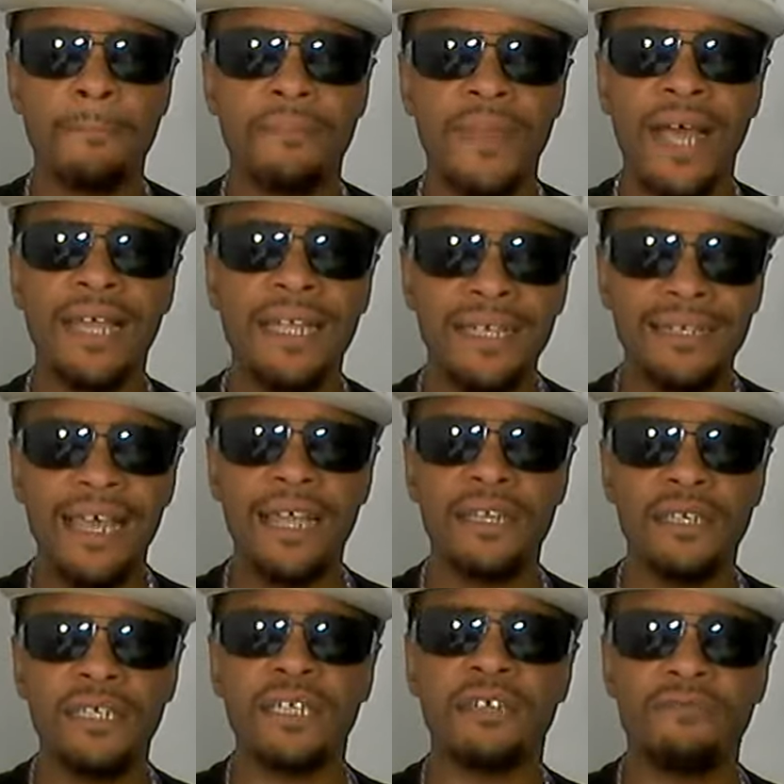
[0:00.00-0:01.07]
Now, I hadn't
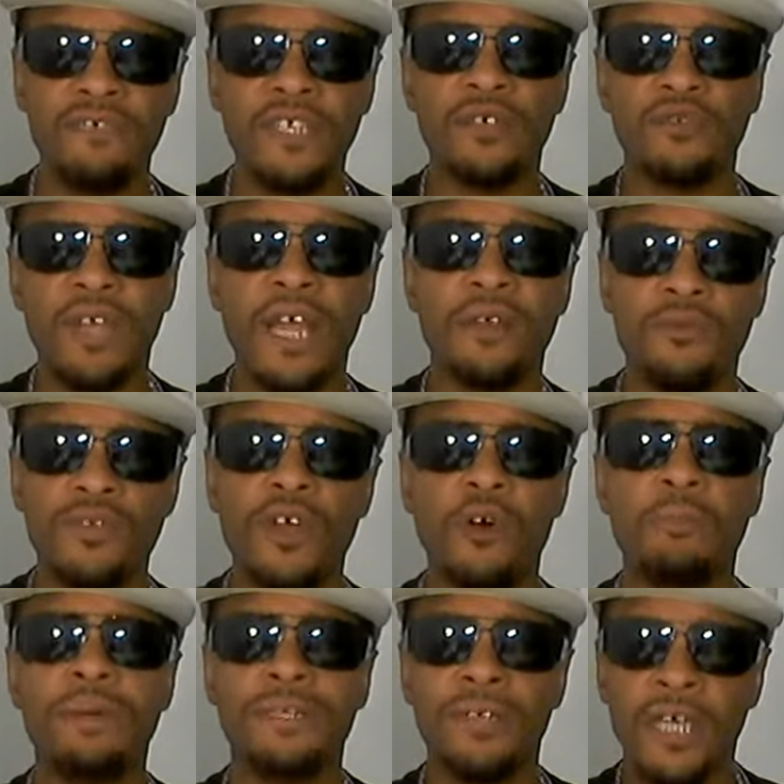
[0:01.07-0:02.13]
looked at the video, so I don't
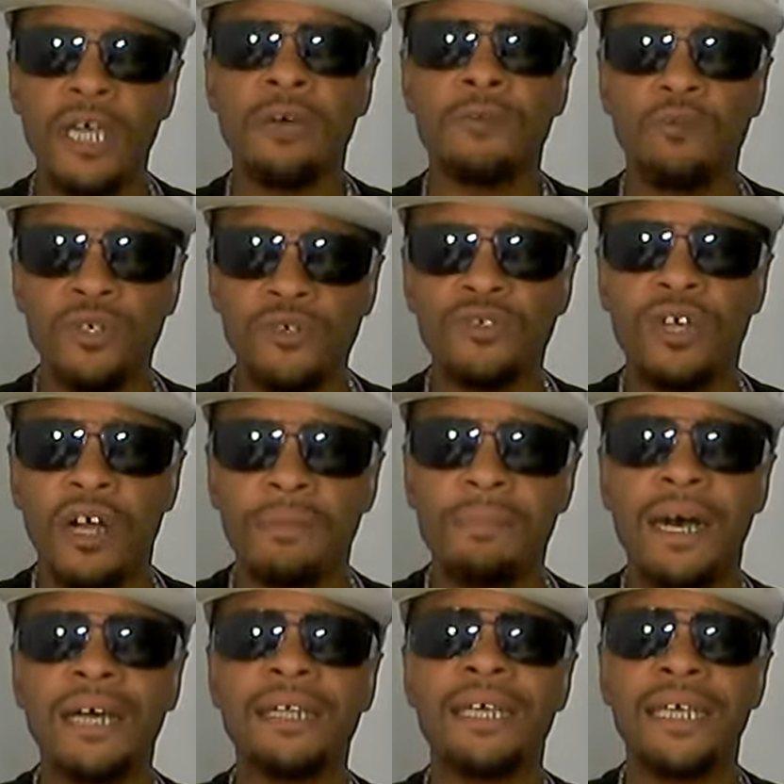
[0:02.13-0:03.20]
know, but when you talk
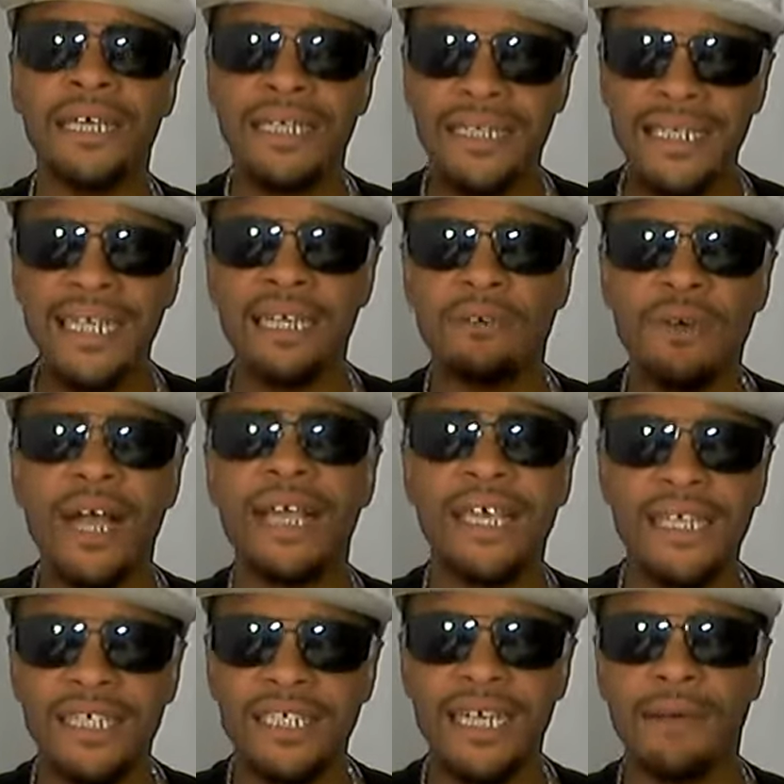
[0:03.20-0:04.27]
about Dillian Whyte
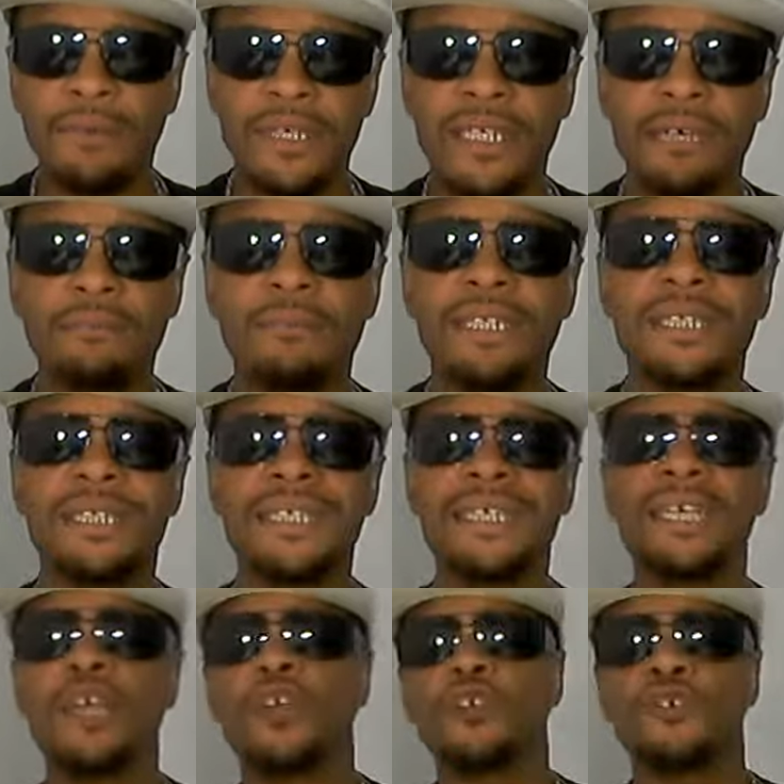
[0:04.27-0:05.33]
getting a shot with
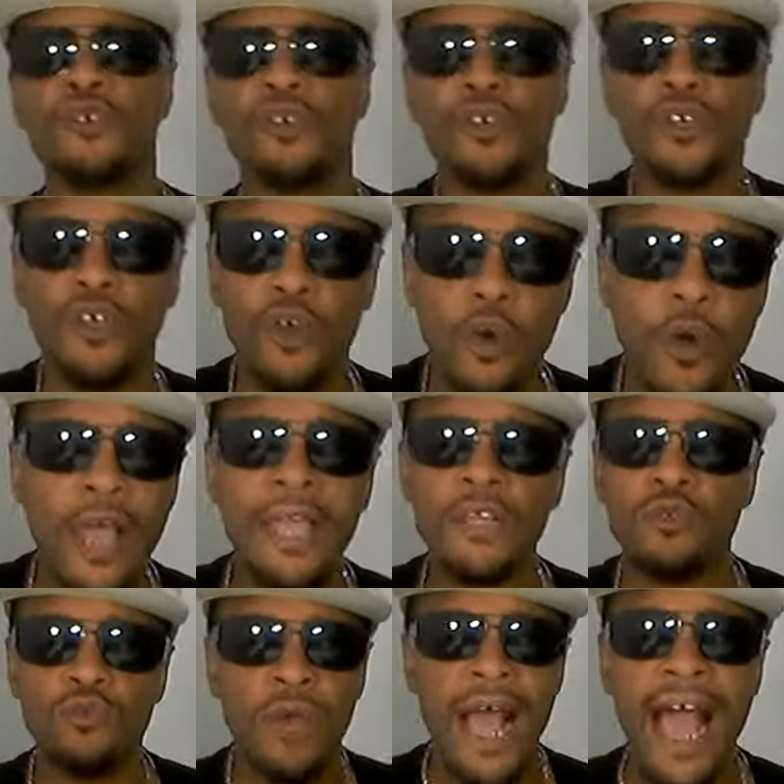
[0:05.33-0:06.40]
WBC, you're going
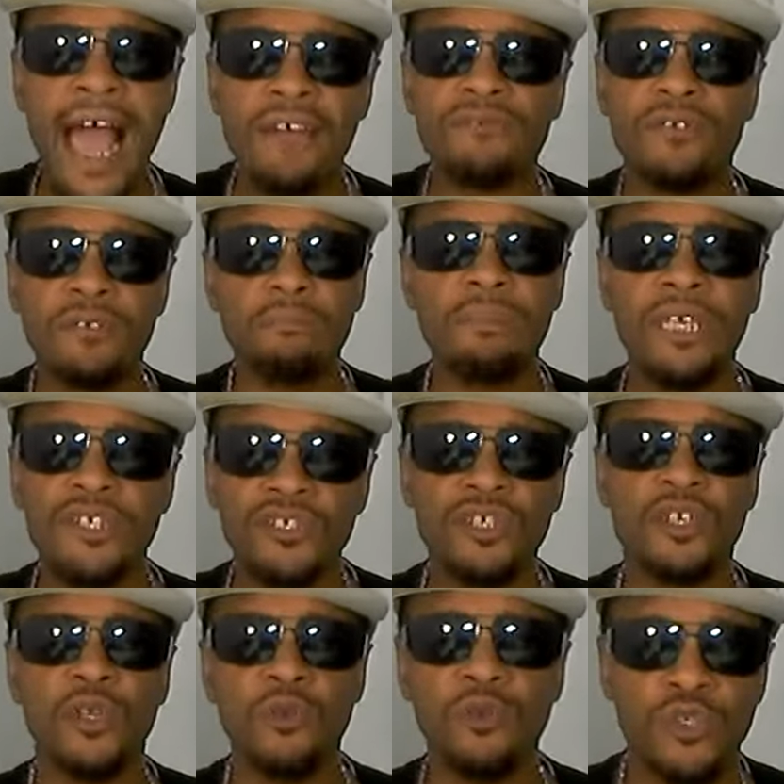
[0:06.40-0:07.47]
to have to
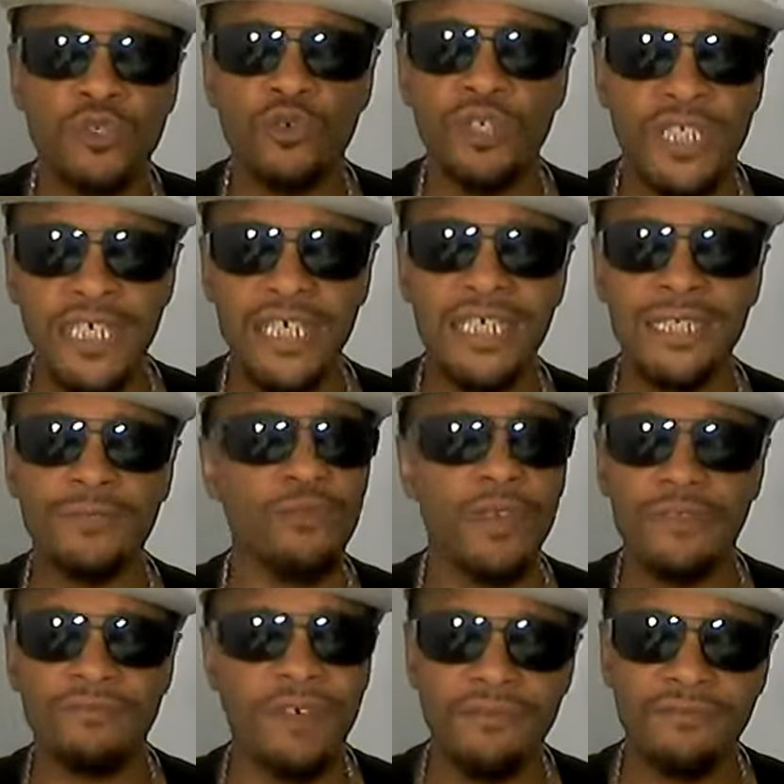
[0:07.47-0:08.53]
mention Luis Ortiz
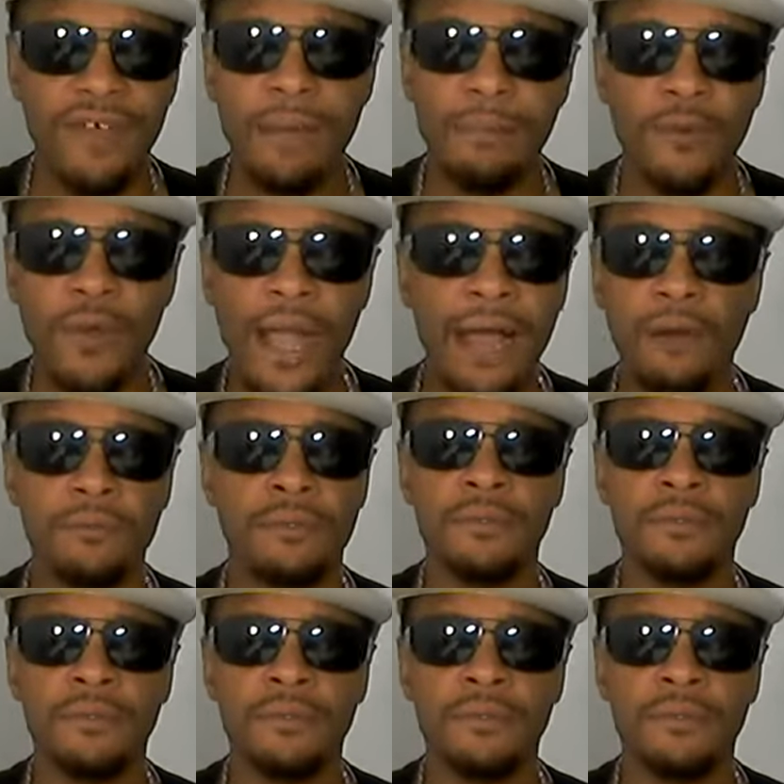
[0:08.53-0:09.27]
if, if I'm around.